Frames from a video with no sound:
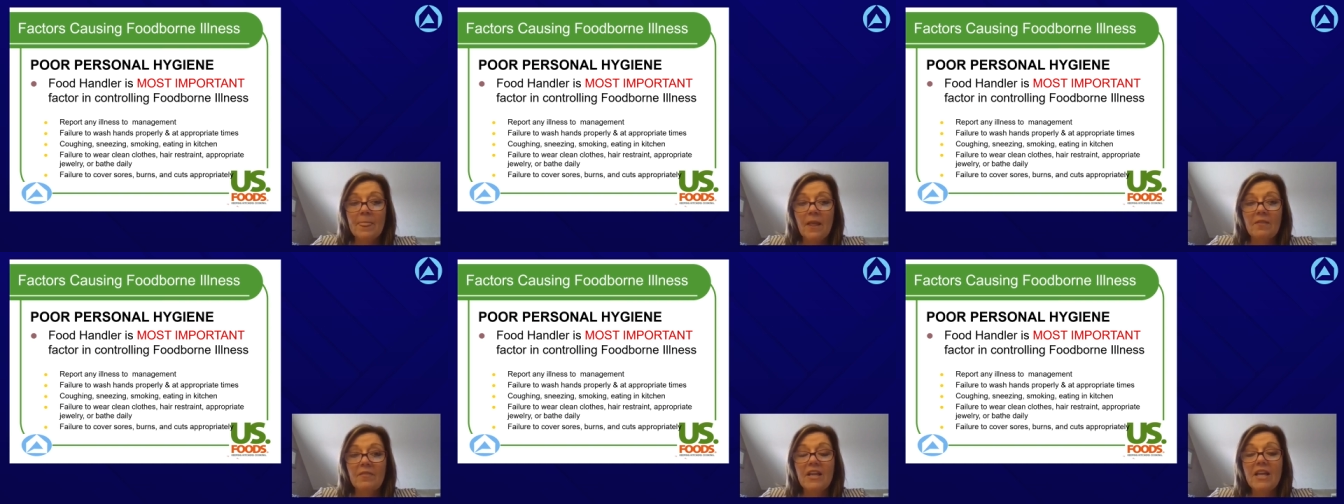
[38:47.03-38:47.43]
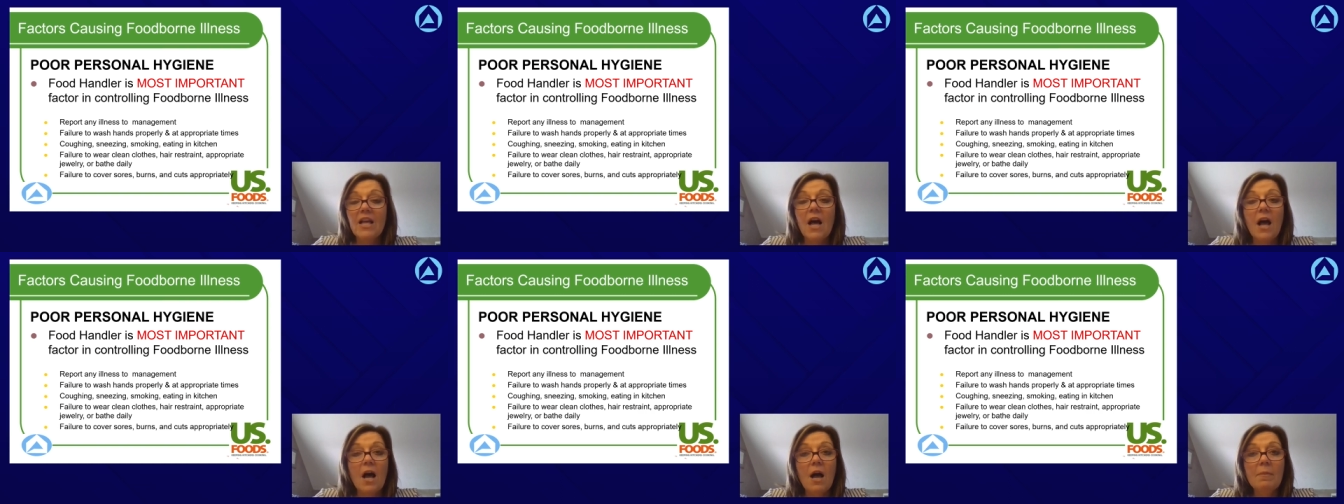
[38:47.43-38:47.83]
the
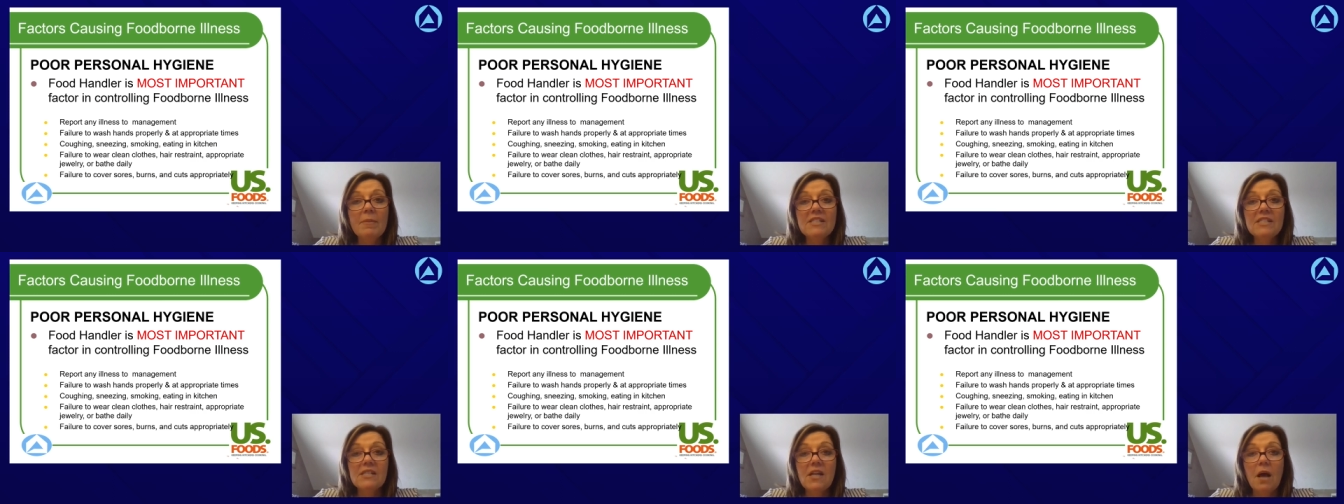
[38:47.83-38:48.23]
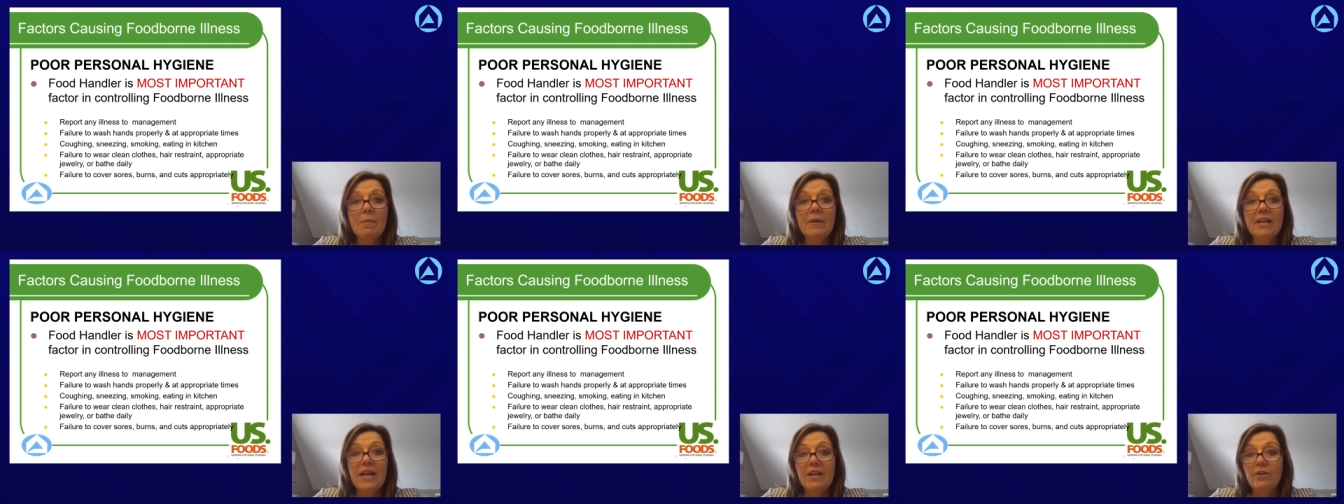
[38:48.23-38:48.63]
common
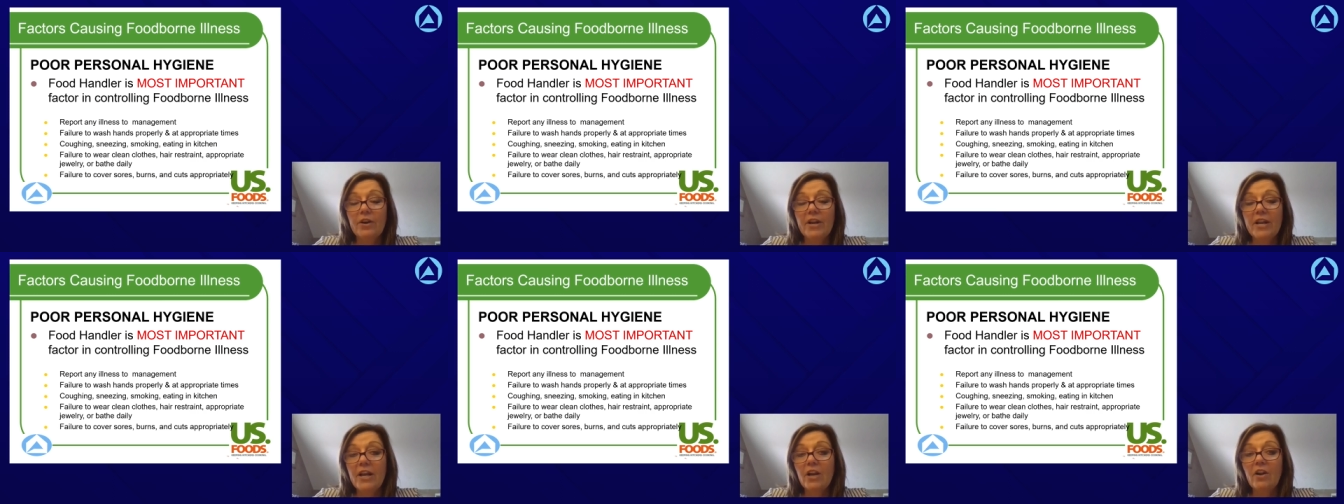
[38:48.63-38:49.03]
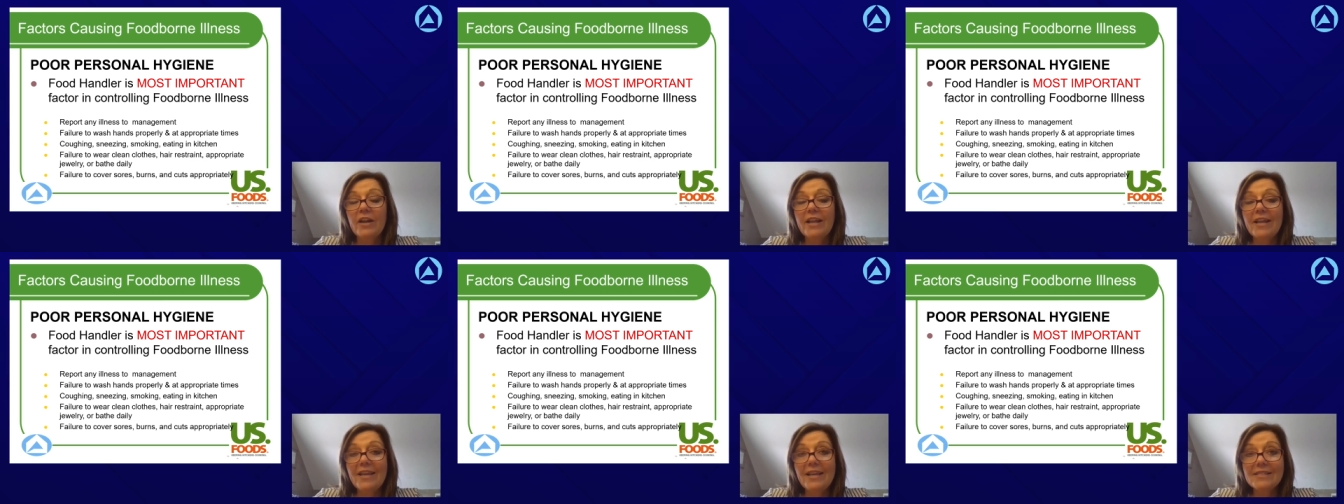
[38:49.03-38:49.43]
denominator here
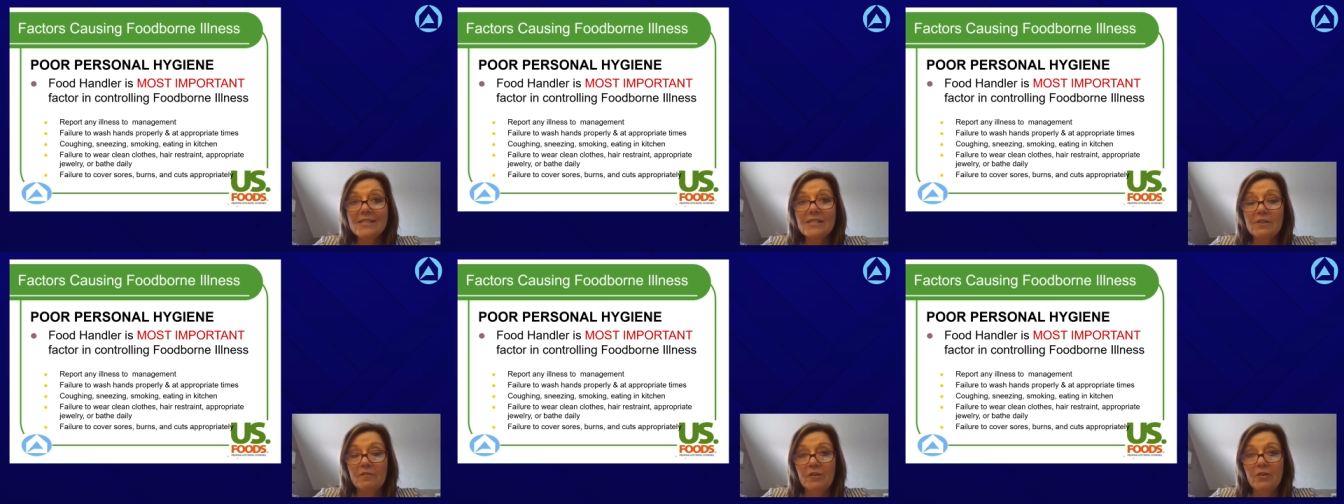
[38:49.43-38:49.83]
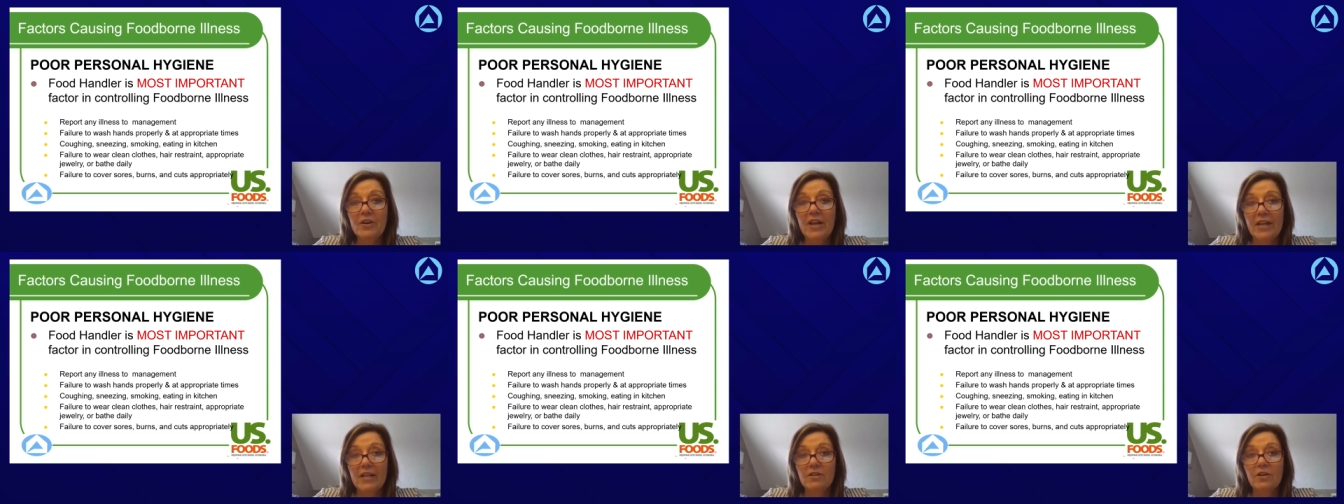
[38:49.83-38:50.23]
is the food
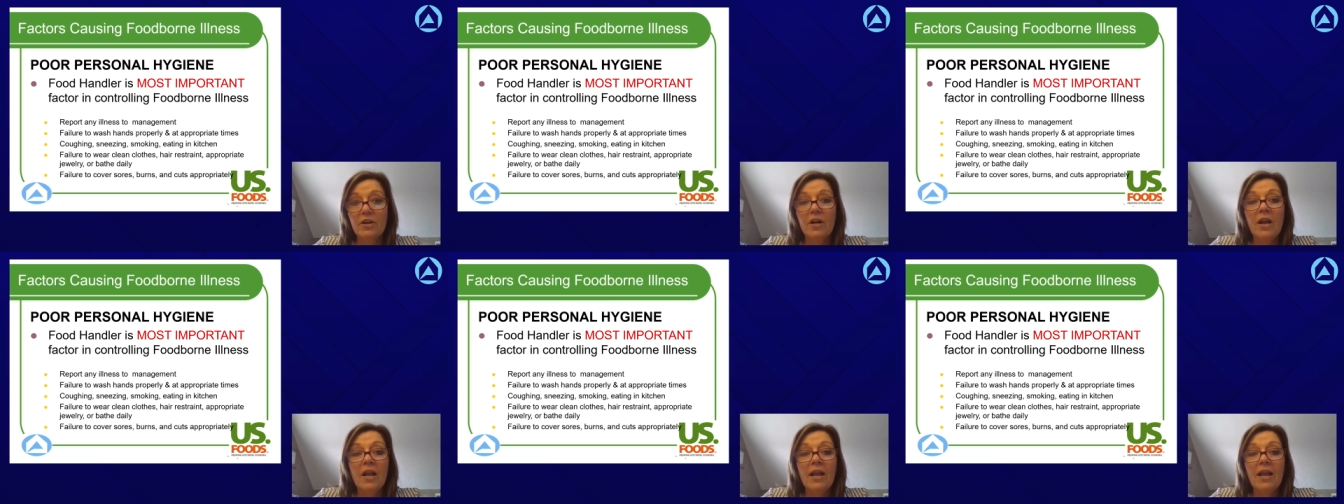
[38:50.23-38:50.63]
handler.